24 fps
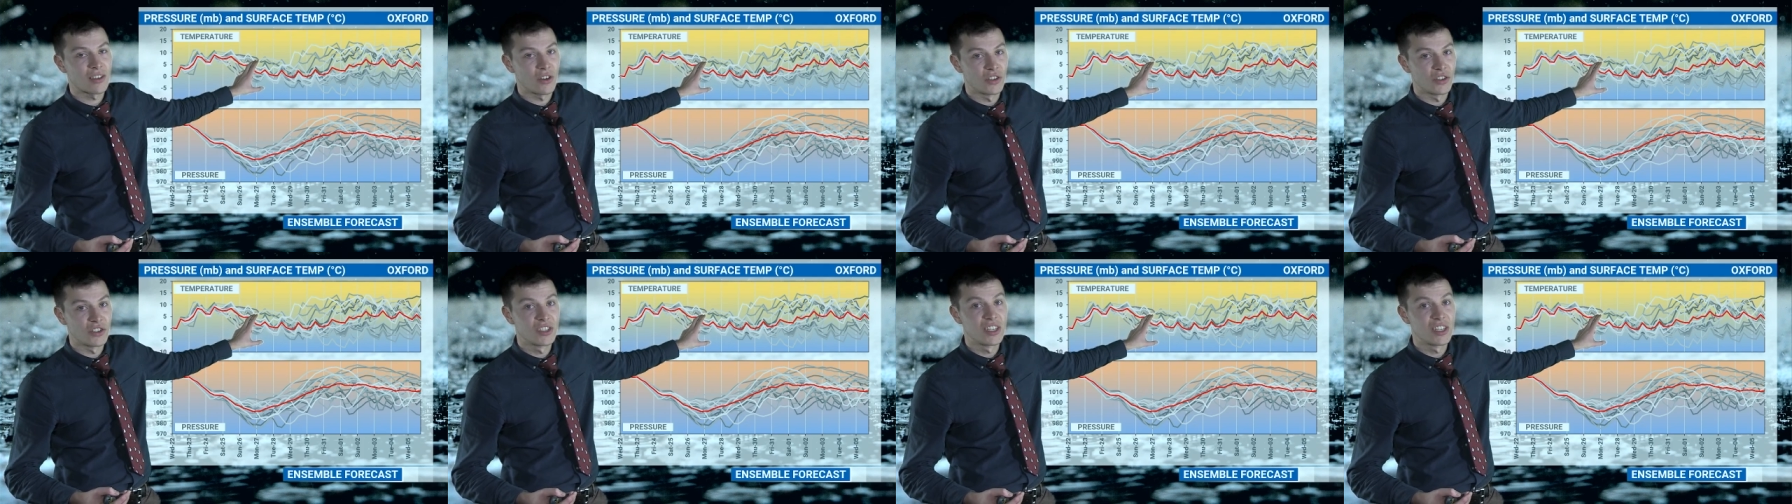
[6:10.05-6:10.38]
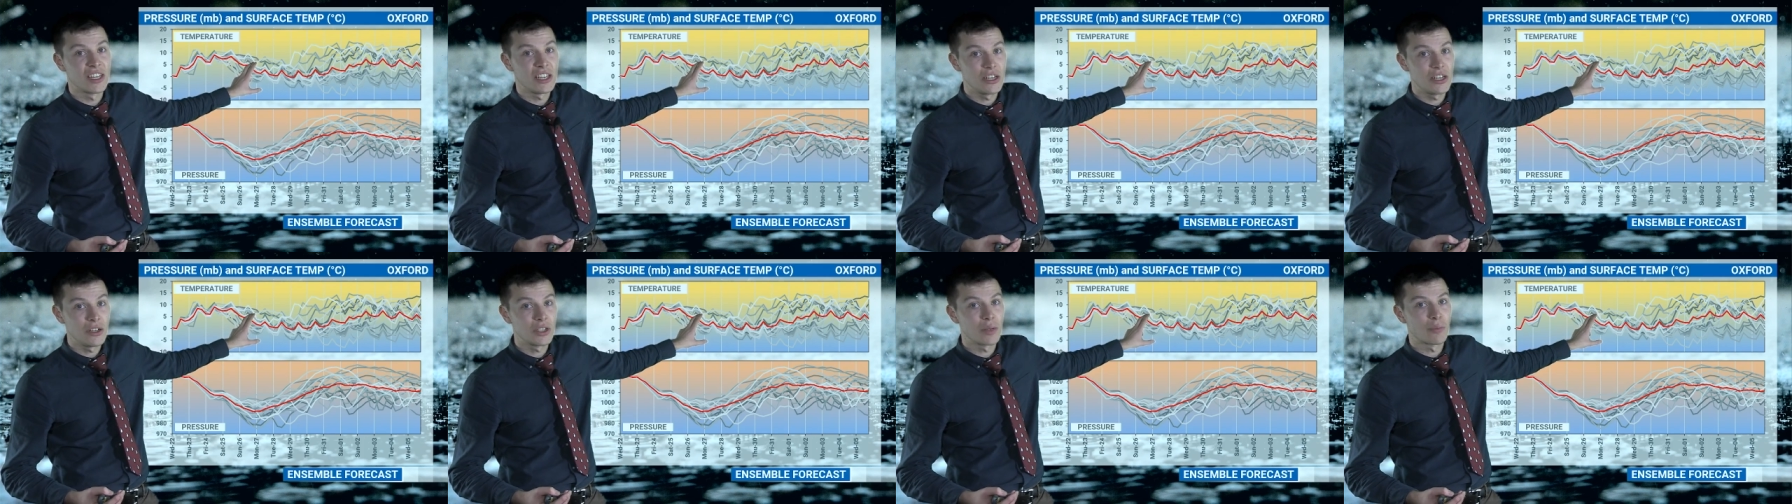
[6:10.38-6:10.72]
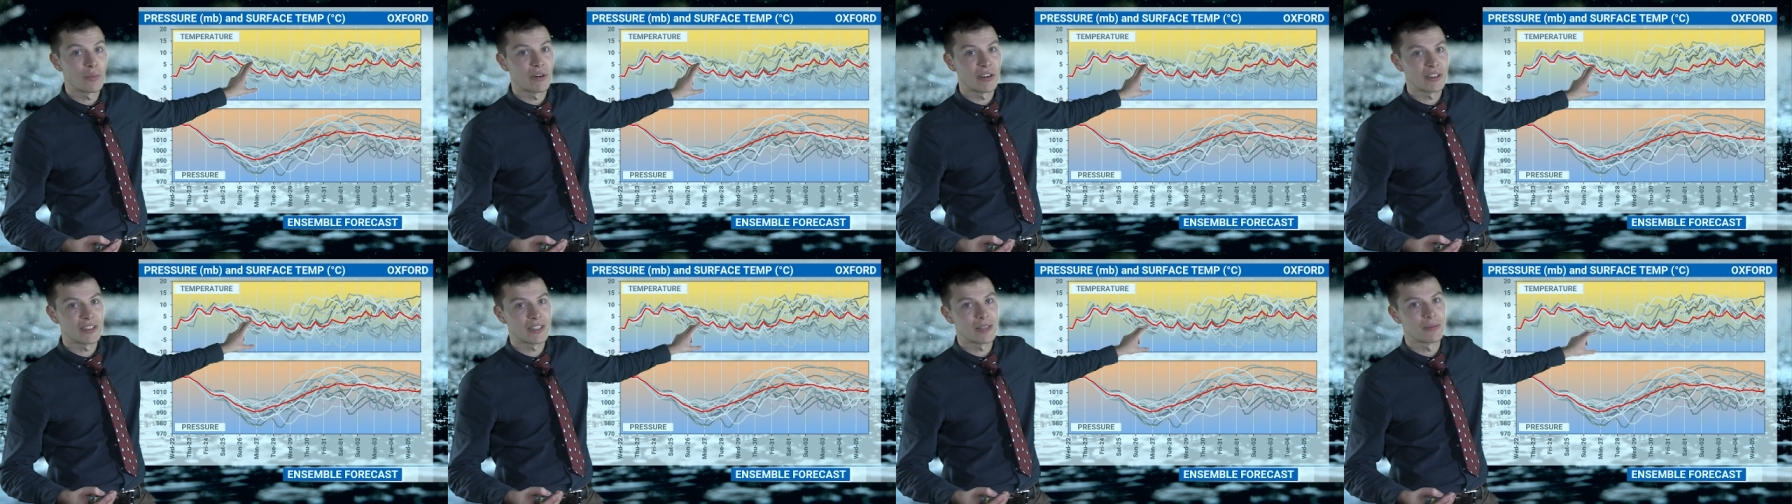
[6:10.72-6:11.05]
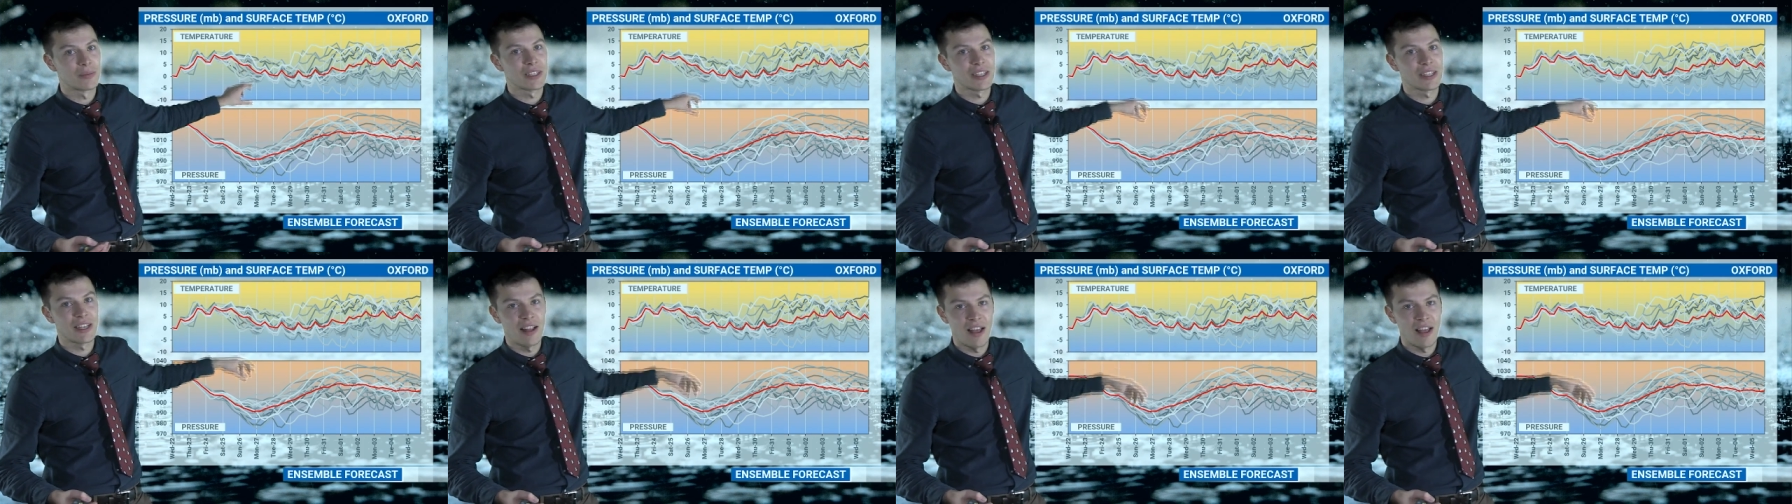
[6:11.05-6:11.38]
continue to bring
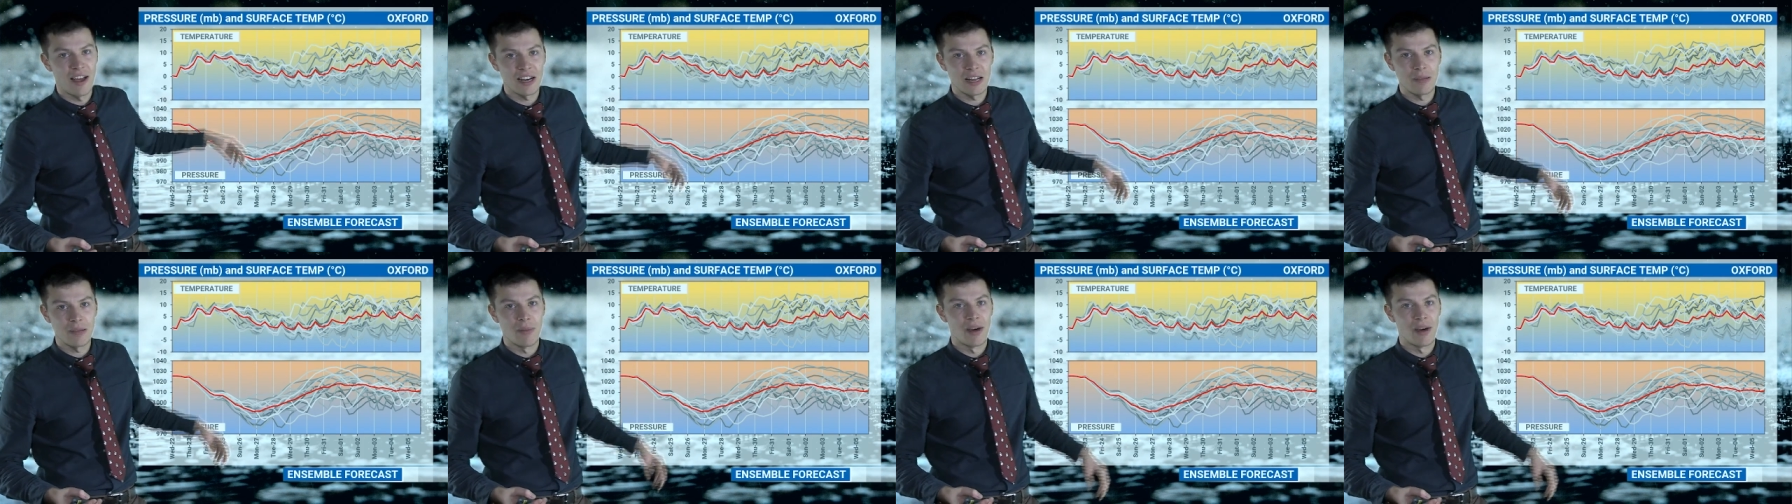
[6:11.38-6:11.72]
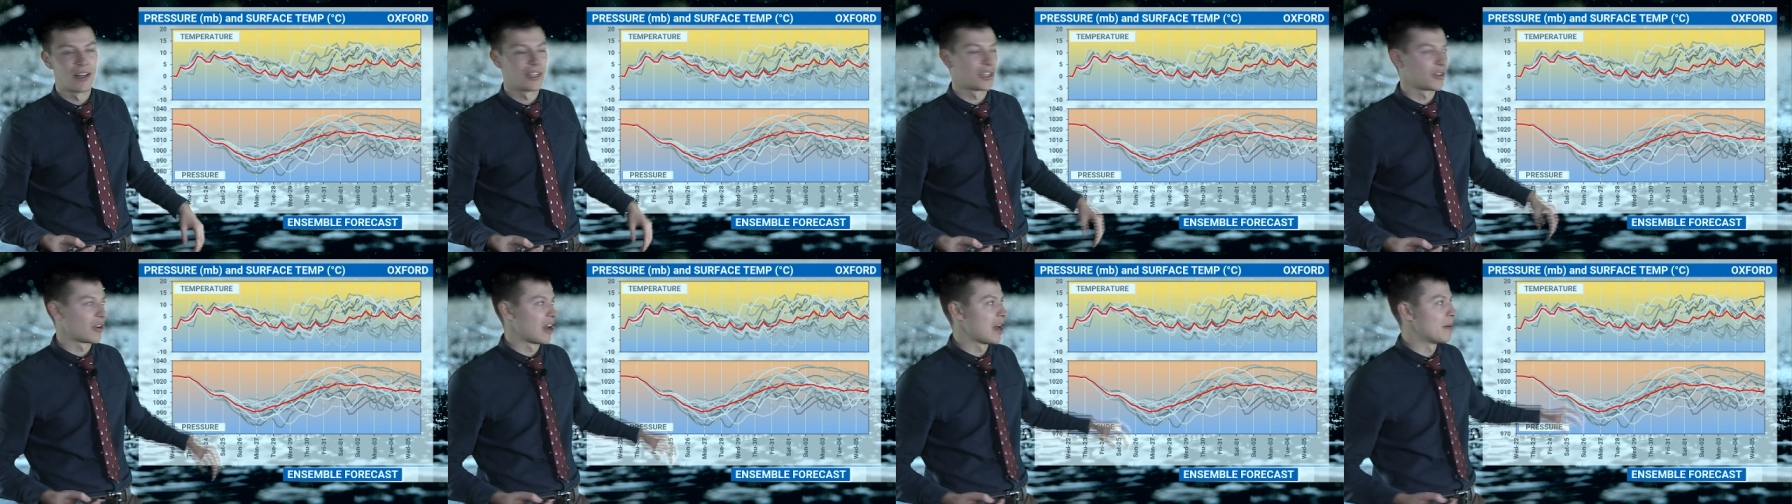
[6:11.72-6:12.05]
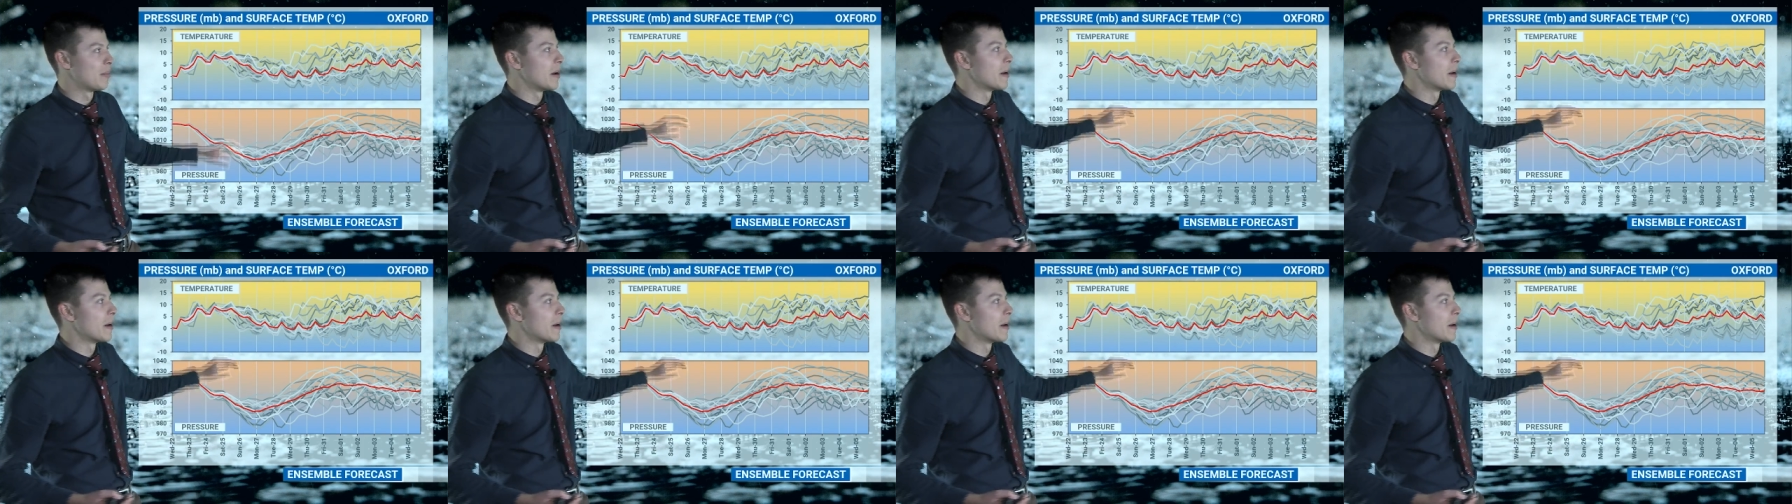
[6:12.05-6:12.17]
some slightly milder air.